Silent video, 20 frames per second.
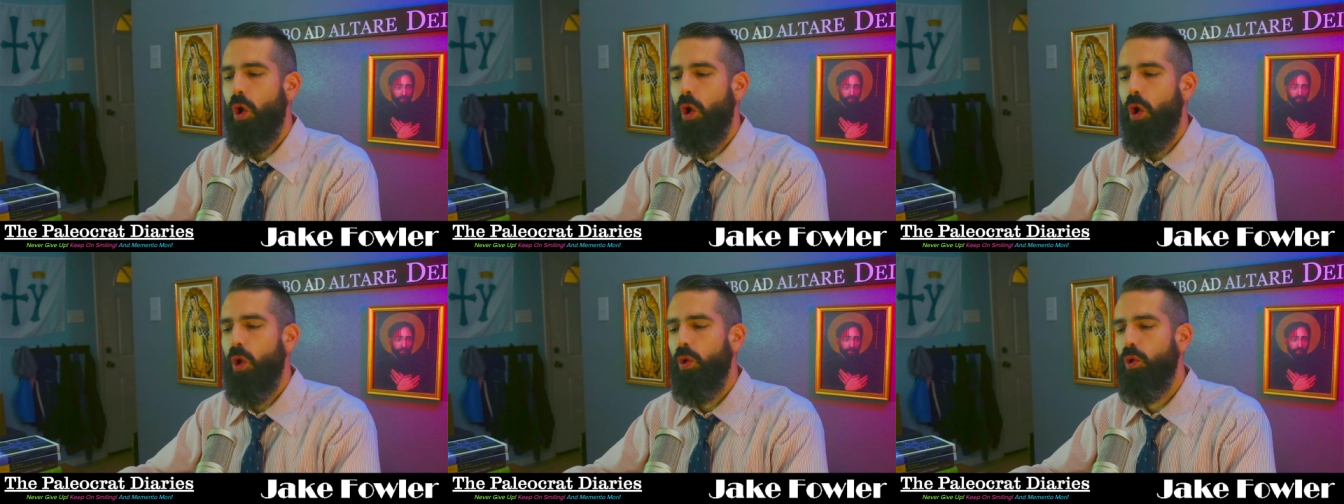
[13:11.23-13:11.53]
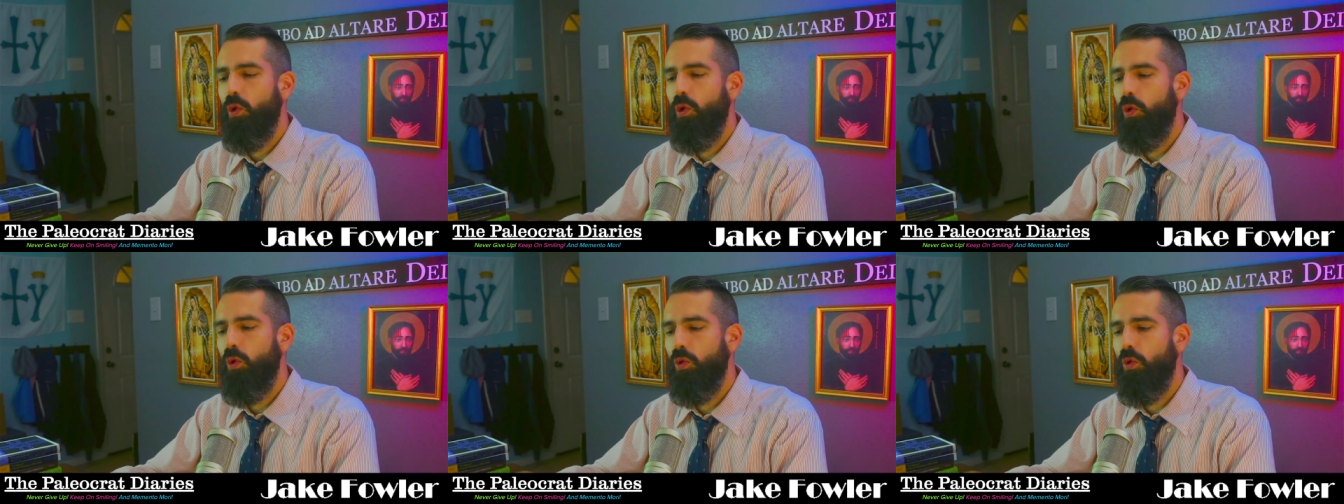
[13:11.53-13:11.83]

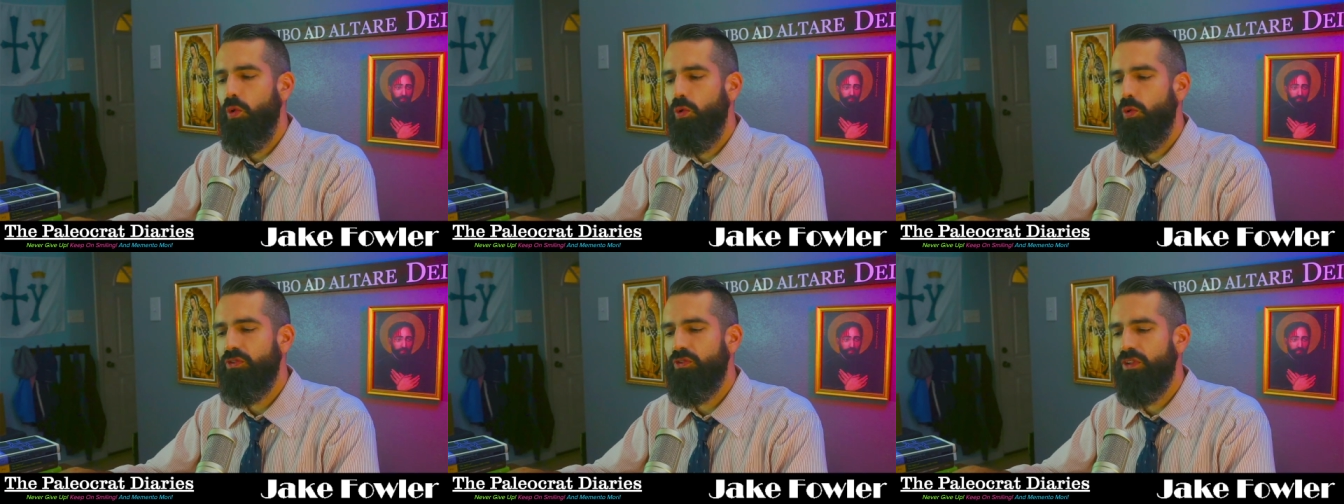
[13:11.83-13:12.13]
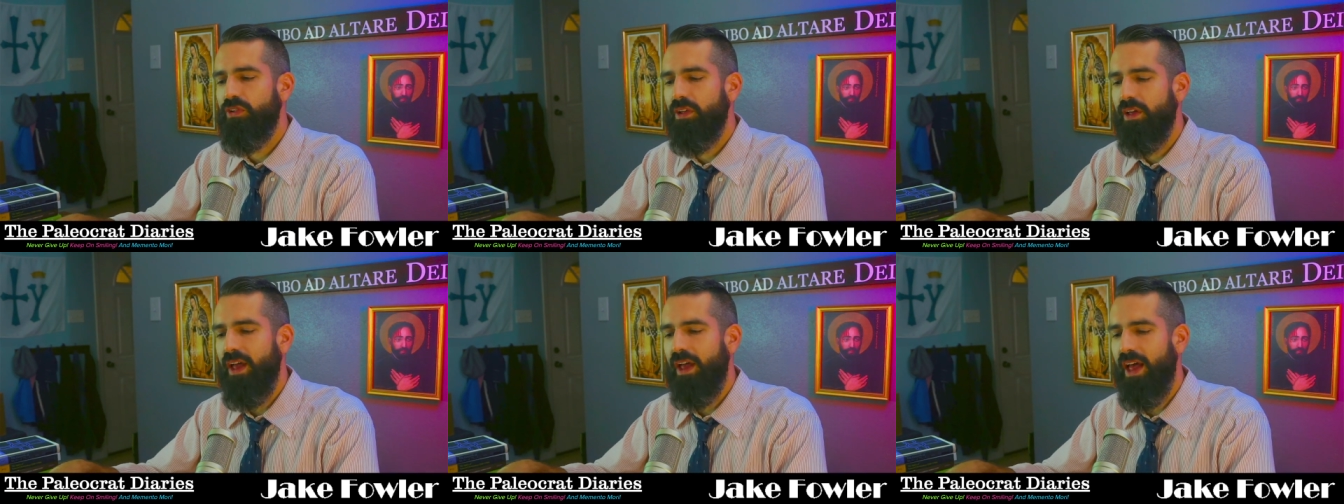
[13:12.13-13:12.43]
whose
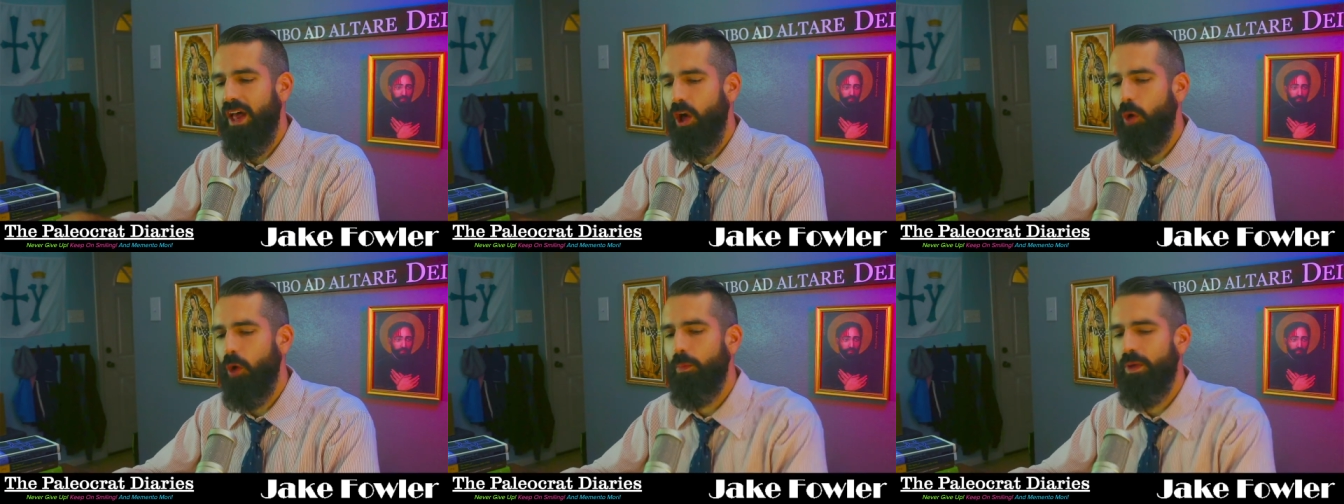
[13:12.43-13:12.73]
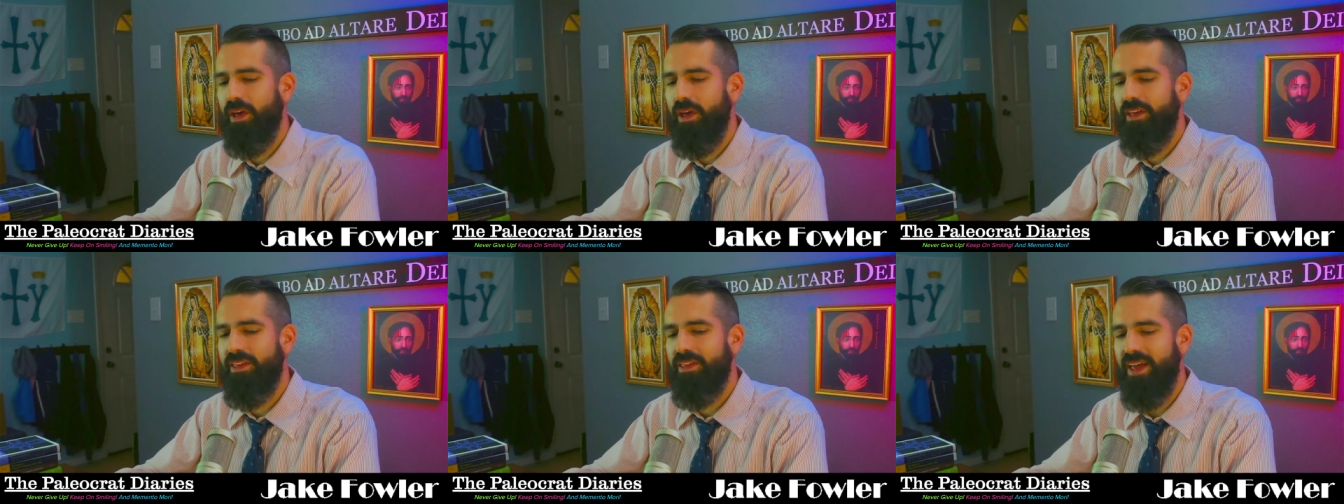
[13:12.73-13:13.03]
help
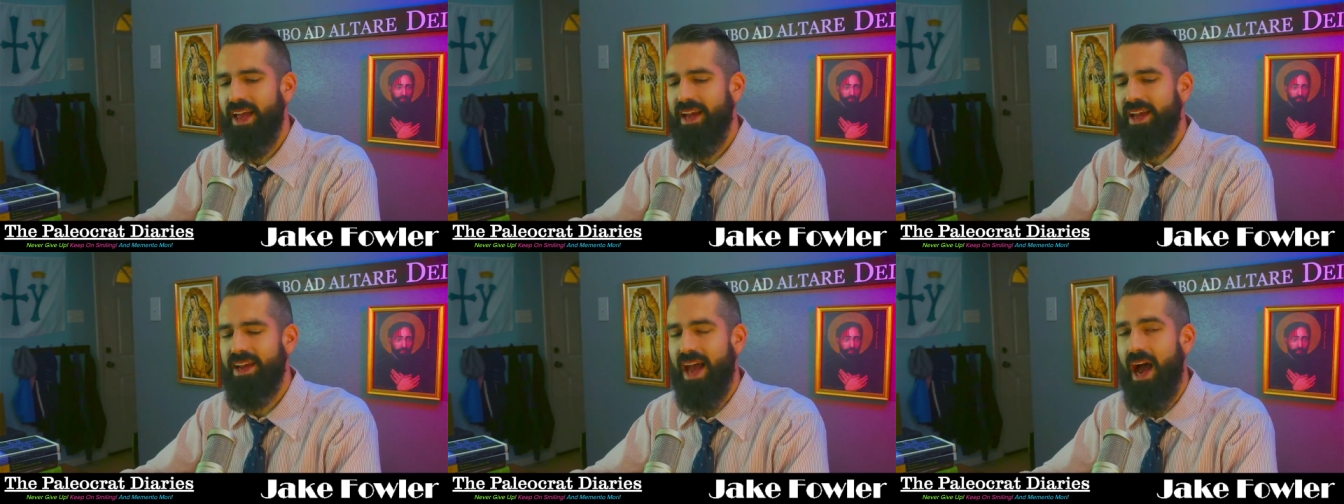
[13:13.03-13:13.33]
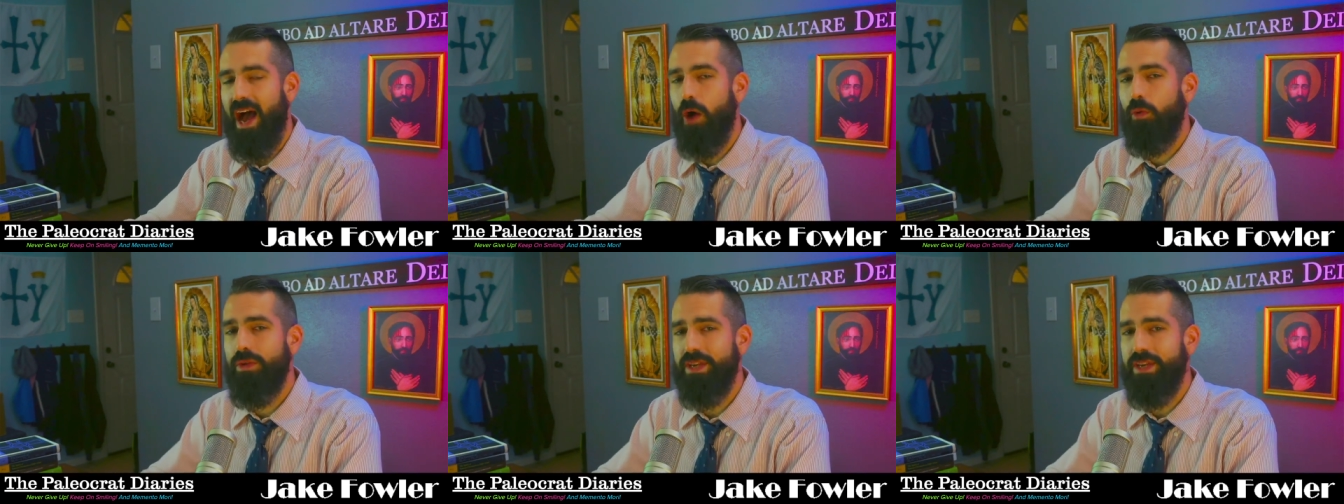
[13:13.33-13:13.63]
they
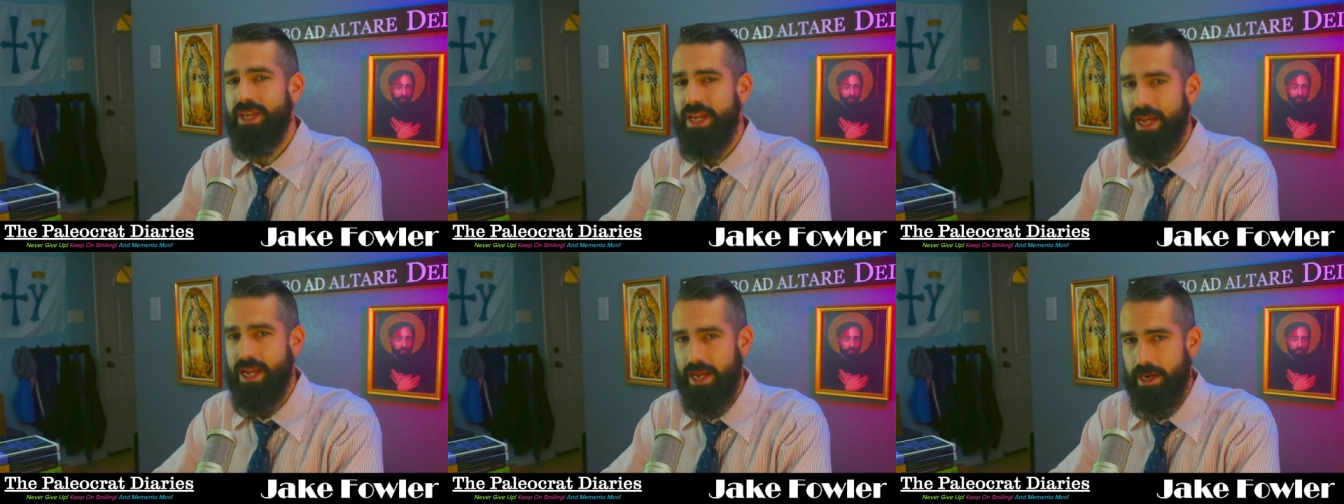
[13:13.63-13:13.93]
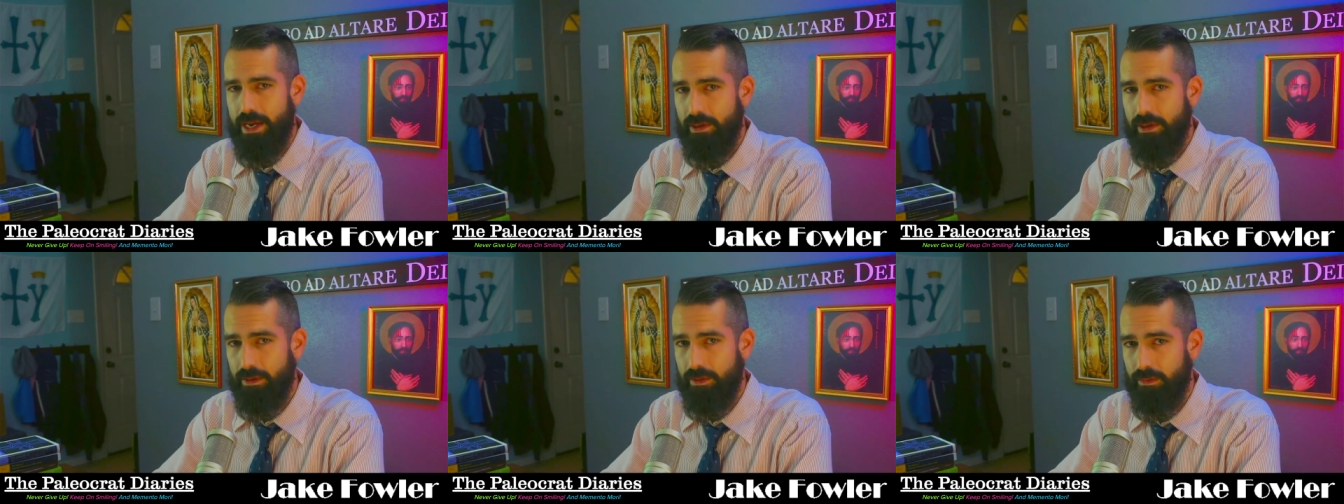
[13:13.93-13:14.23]
now need.